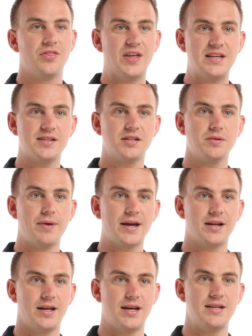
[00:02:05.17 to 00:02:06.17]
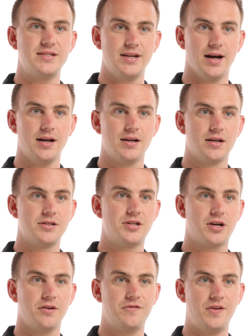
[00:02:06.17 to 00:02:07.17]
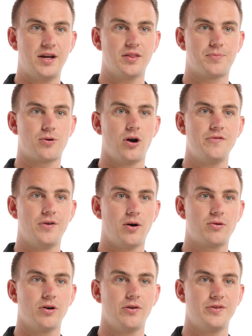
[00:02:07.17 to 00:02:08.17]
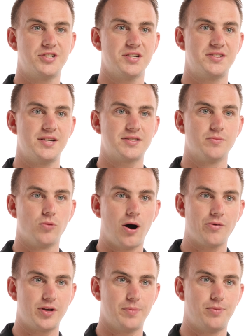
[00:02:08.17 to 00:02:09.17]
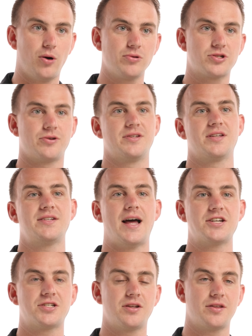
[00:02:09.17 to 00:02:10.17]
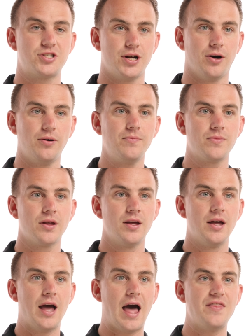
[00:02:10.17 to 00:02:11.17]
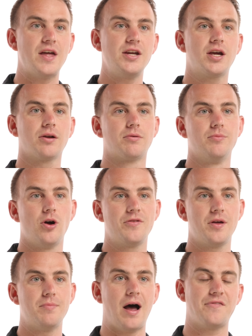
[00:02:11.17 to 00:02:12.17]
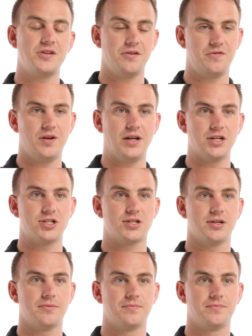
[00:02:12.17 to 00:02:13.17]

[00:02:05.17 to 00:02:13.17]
These are to make it easier to configure the profile curvature system while the upholstery is attached to the shell, and then you can remove them after you're finished.